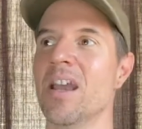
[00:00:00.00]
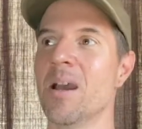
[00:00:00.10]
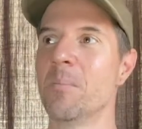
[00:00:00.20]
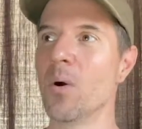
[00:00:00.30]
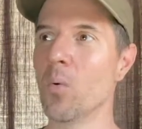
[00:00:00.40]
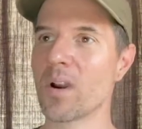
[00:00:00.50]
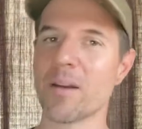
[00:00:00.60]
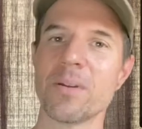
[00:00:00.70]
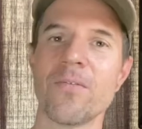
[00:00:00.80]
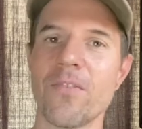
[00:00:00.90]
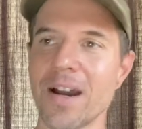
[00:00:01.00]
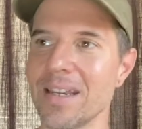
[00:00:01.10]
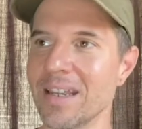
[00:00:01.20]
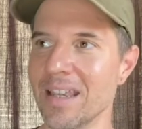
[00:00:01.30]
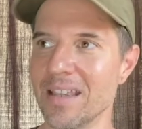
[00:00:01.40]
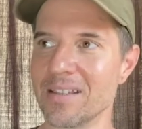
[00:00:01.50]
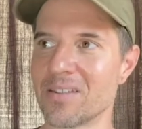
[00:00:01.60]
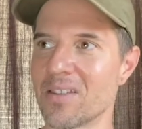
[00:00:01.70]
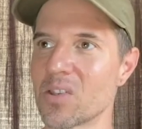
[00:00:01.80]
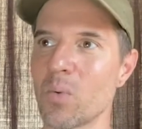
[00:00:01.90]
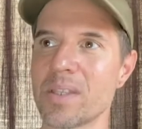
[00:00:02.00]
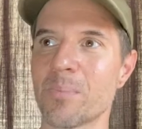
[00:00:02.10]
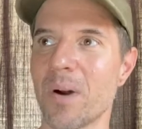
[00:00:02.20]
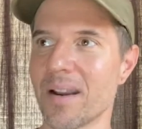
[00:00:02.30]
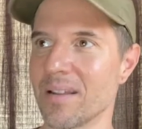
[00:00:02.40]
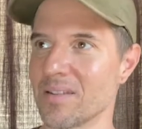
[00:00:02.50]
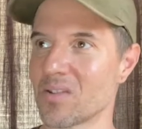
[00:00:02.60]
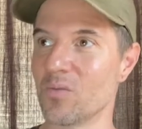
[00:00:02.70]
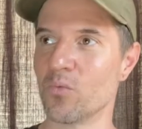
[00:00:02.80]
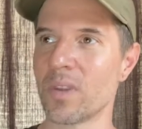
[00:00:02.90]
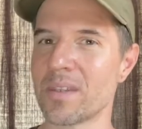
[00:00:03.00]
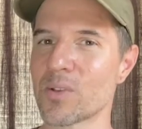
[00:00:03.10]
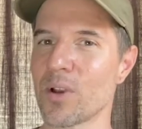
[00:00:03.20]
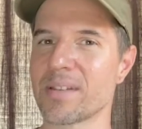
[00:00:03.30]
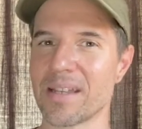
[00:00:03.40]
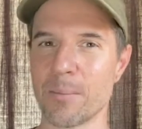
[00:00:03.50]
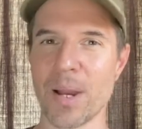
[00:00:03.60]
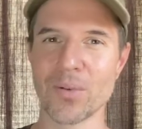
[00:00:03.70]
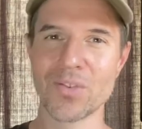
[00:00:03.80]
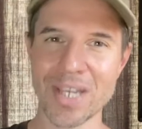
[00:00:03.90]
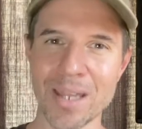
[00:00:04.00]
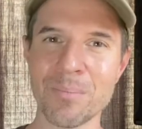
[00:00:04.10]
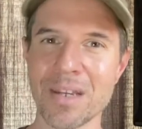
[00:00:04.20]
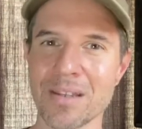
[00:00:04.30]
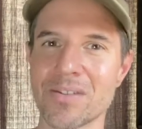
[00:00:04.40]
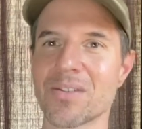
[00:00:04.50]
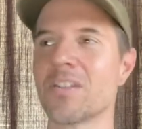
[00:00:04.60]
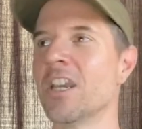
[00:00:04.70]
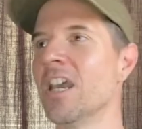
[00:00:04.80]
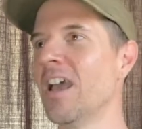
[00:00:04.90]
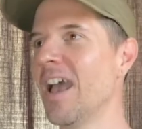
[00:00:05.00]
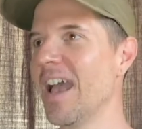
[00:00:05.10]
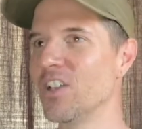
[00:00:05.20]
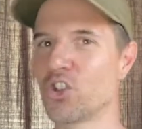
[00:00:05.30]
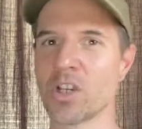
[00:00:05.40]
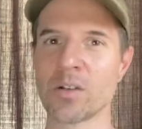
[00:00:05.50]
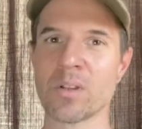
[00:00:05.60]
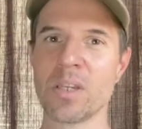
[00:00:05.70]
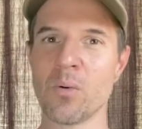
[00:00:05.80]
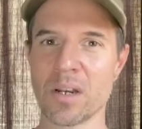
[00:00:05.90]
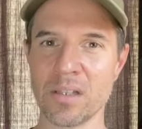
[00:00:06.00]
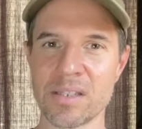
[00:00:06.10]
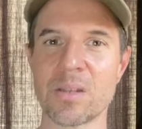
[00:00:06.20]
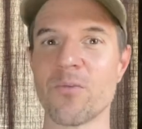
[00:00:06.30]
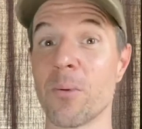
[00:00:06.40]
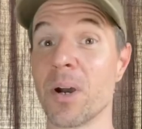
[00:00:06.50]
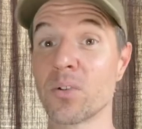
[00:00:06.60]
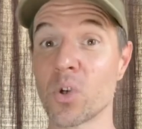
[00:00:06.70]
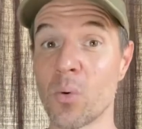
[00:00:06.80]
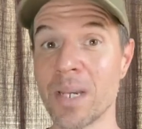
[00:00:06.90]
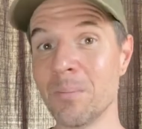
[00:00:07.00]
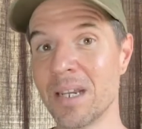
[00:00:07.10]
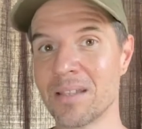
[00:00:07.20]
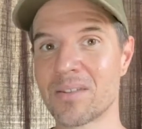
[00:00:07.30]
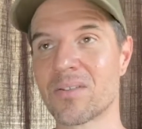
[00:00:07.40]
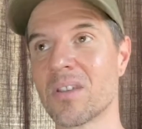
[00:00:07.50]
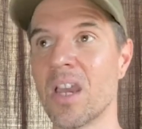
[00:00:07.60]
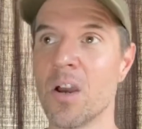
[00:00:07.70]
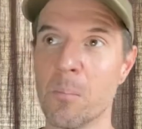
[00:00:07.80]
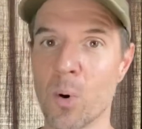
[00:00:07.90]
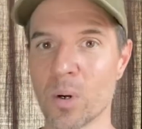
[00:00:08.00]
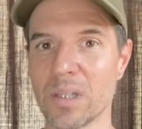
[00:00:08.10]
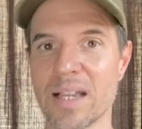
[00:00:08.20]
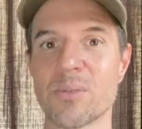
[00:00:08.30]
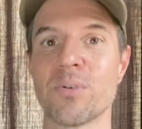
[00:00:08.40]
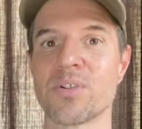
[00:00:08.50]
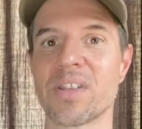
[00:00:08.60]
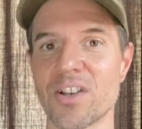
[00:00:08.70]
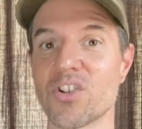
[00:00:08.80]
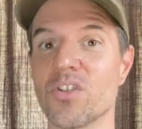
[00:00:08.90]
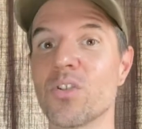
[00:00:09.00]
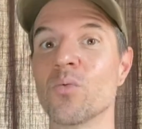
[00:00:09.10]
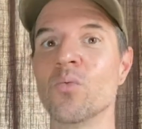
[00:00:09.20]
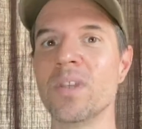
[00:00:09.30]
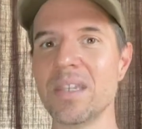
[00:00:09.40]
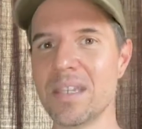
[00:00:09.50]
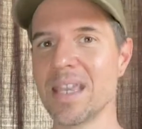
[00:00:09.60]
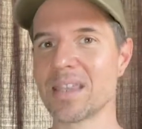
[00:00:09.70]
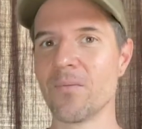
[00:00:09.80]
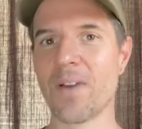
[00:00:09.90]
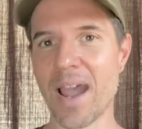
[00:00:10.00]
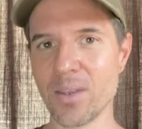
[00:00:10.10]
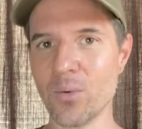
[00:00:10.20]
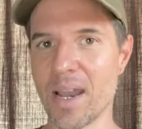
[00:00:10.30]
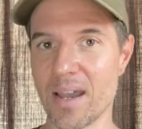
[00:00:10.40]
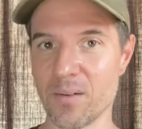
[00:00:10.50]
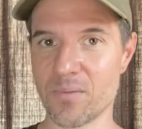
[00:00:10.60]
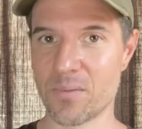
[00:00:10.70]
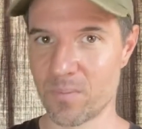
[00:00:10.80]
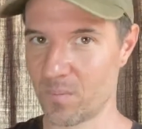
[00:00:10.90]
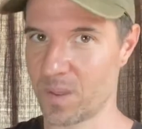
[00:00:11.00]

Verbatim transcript: but what I've been finding is the sweet spot, it really starts at about ten minutes, and generally you want to listen for about twenty minutes, more or less, per session to really get the value out of the